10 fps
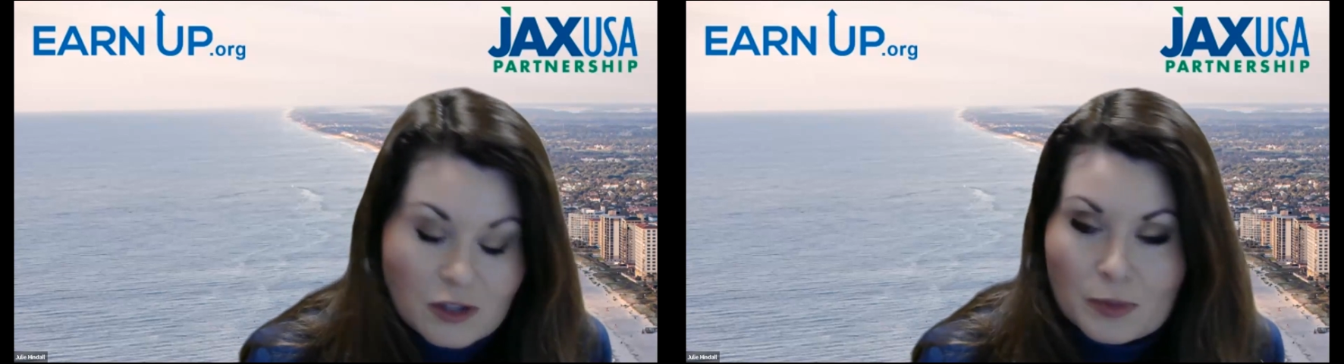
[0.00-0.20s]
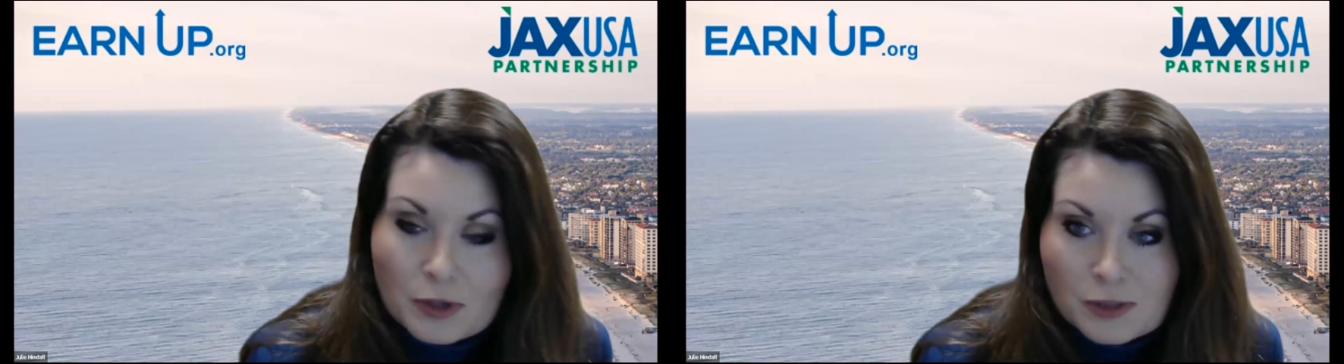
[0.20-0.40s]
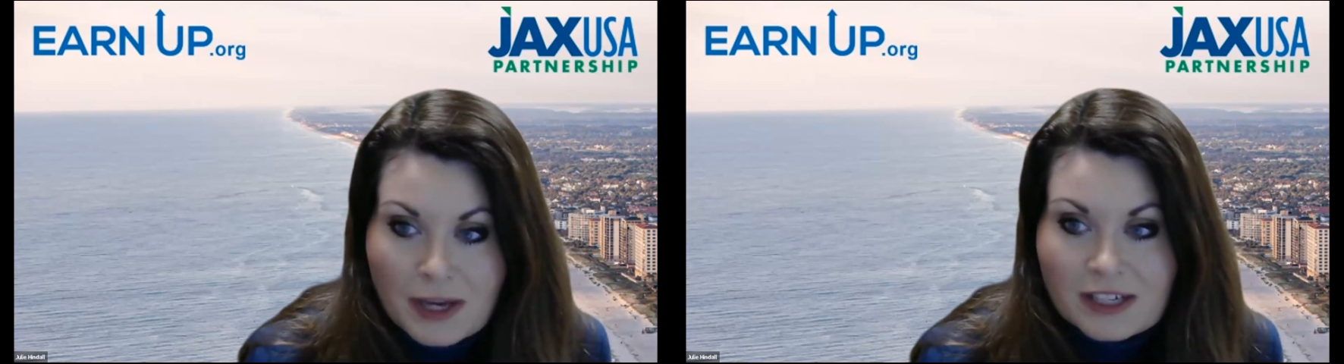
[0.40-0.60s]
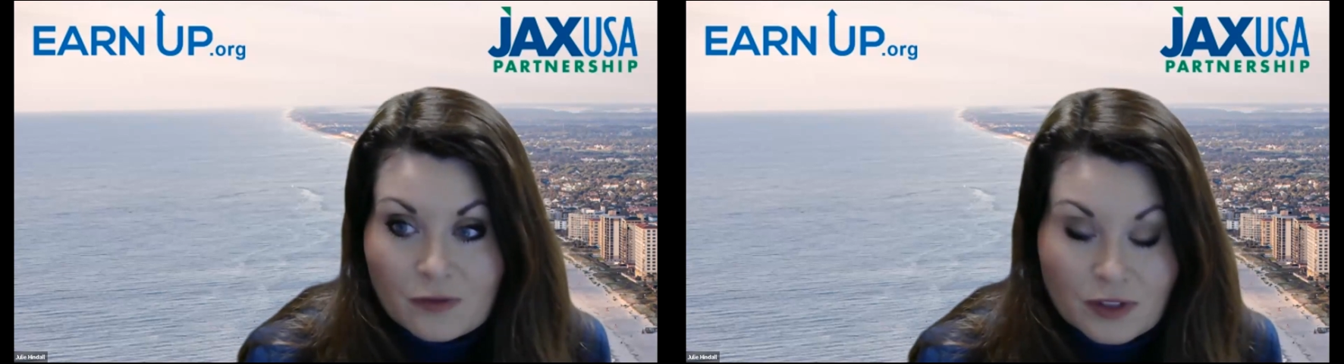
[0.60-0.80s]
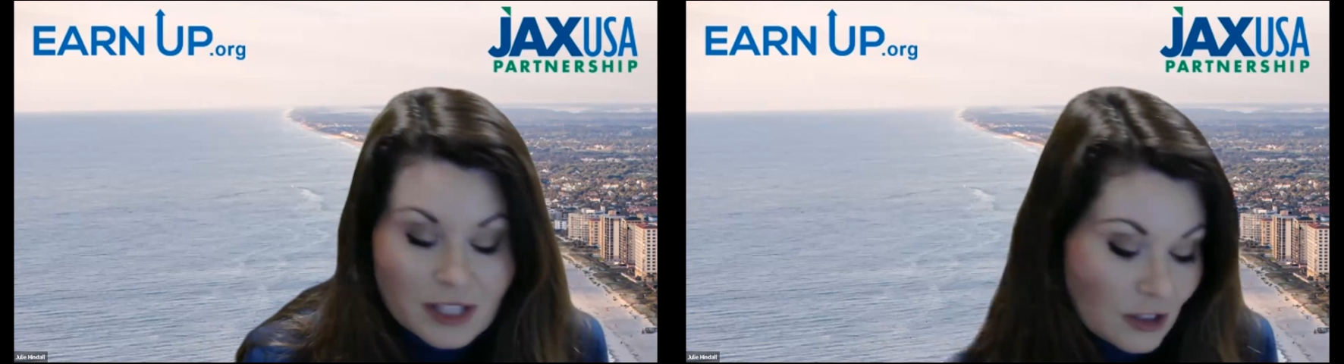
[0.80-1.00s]
their
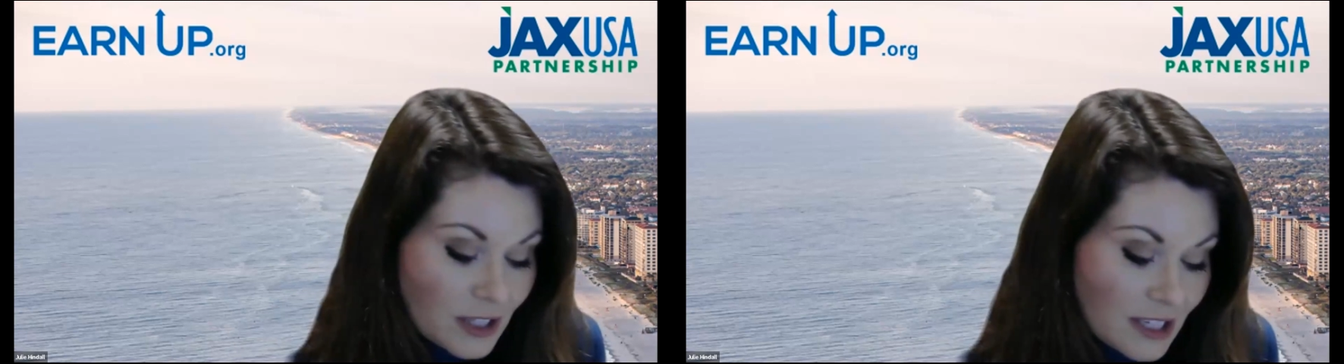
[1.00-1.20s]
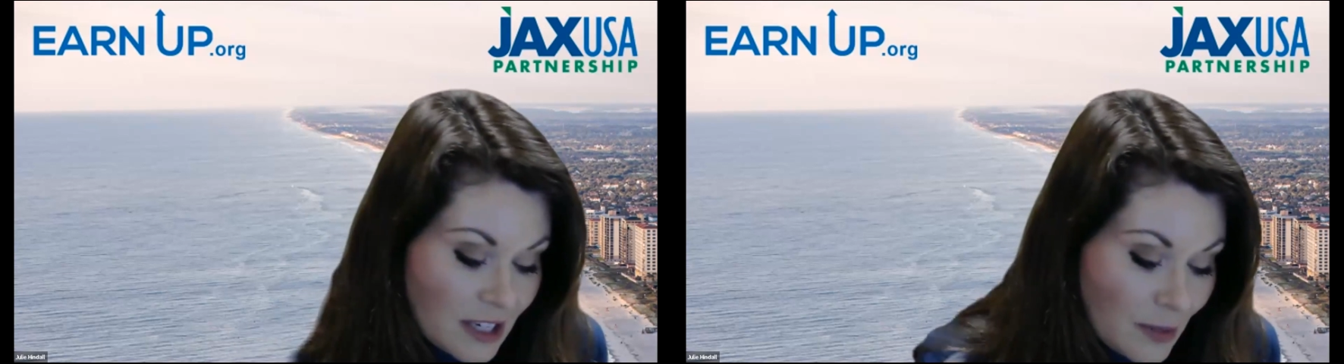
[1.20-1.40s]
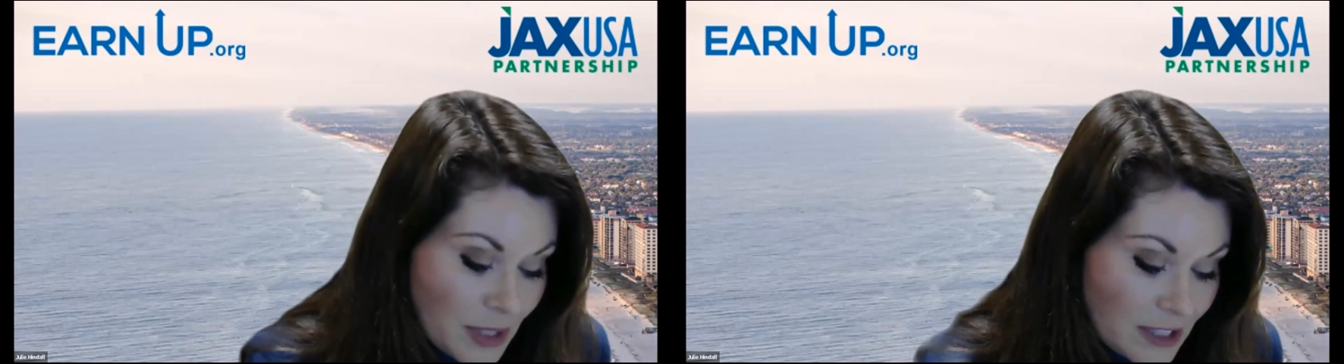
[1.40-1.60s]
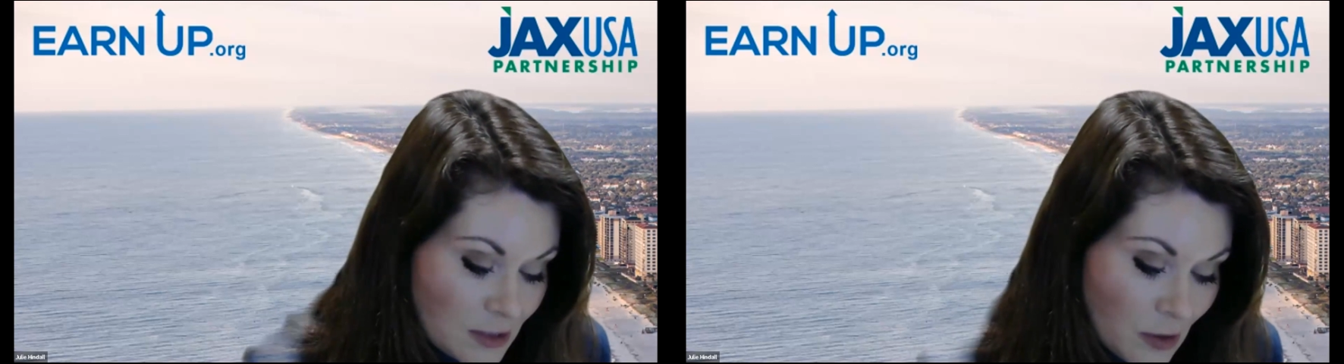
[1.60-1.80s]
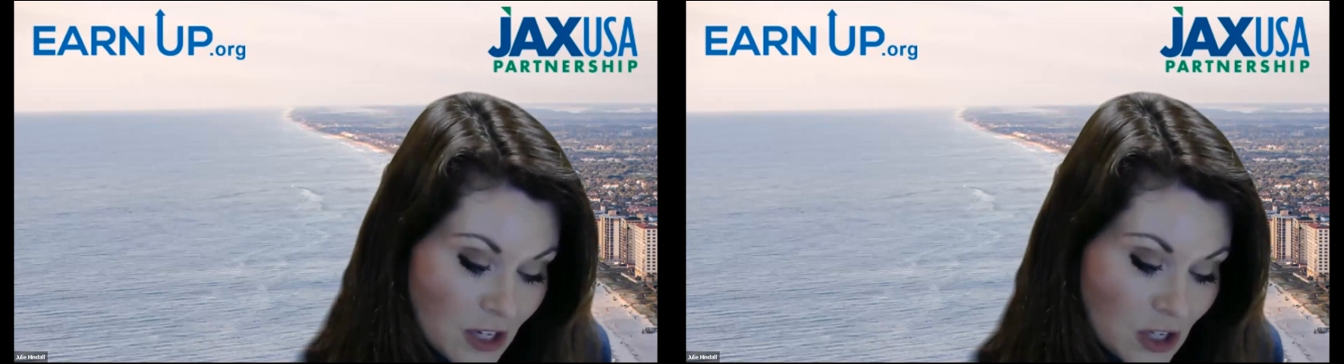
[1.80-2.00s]
perspective when they look at companies.
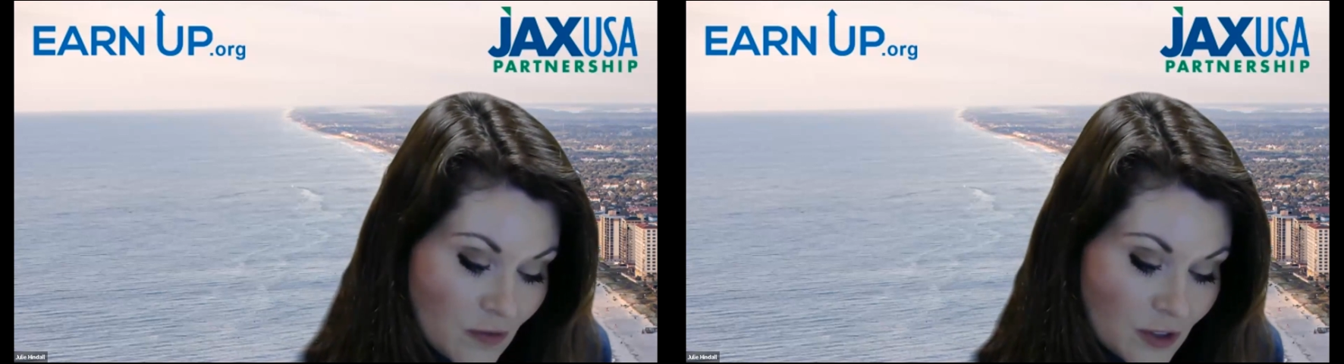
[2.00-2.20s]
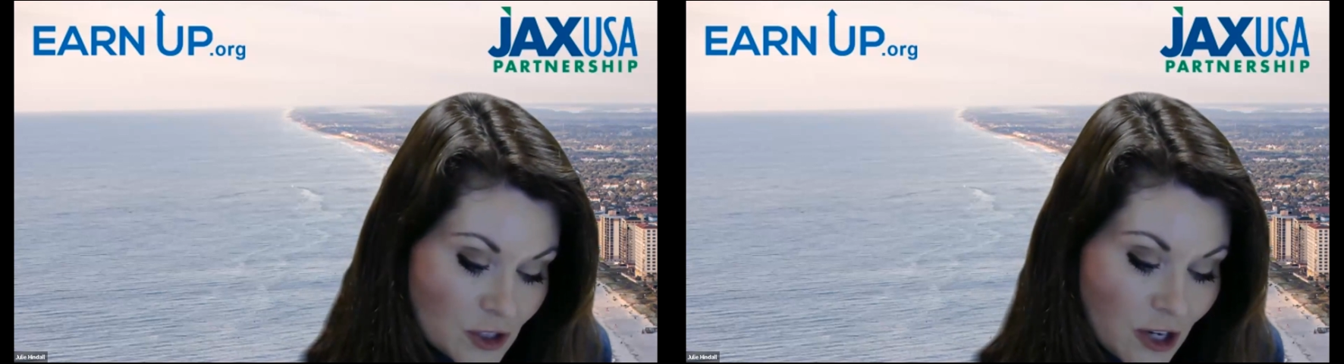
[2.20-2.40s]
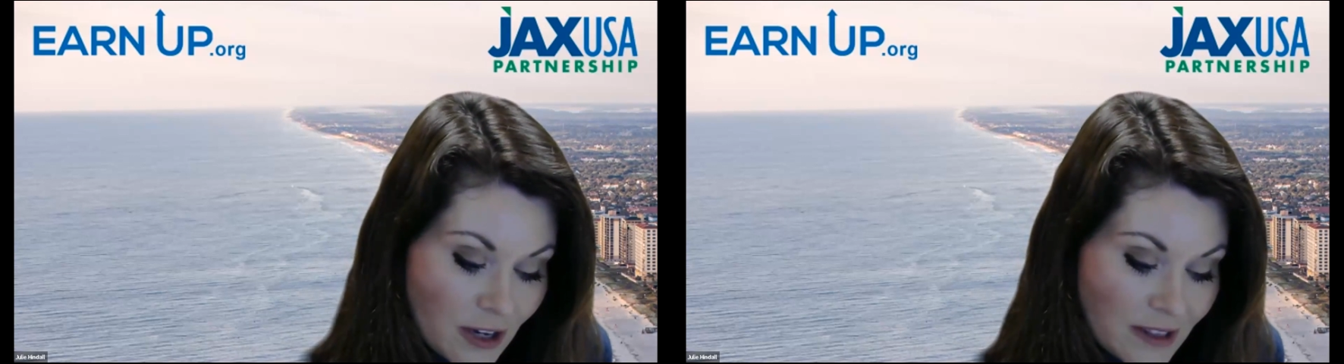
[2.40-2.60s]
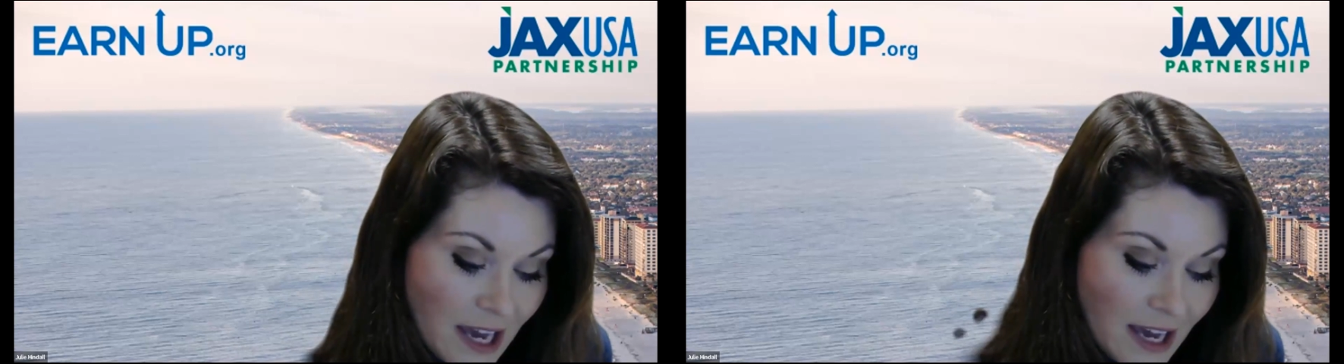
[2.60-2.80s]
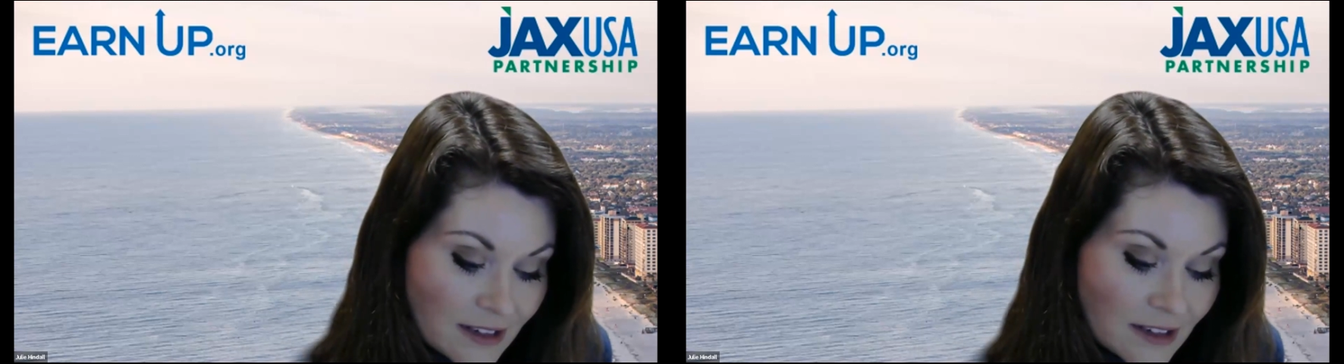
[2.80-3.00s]
So thank you for sharing
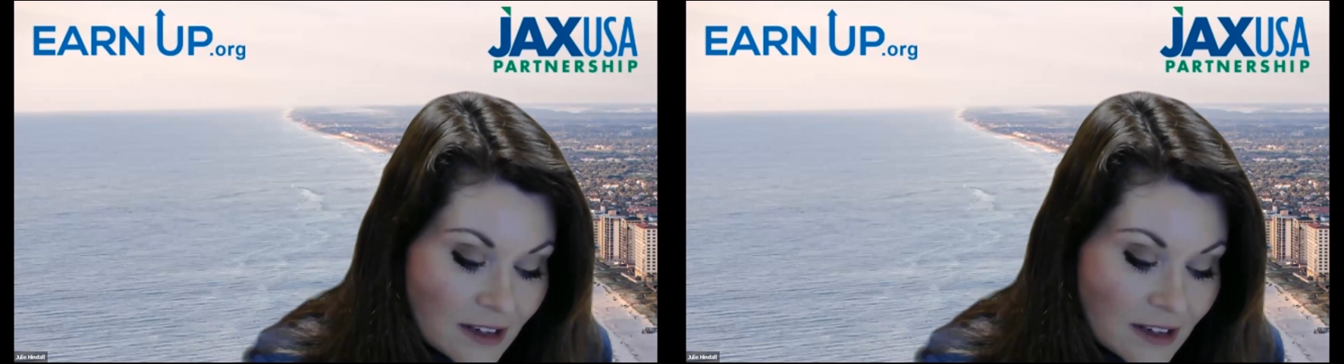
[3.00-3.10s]
that.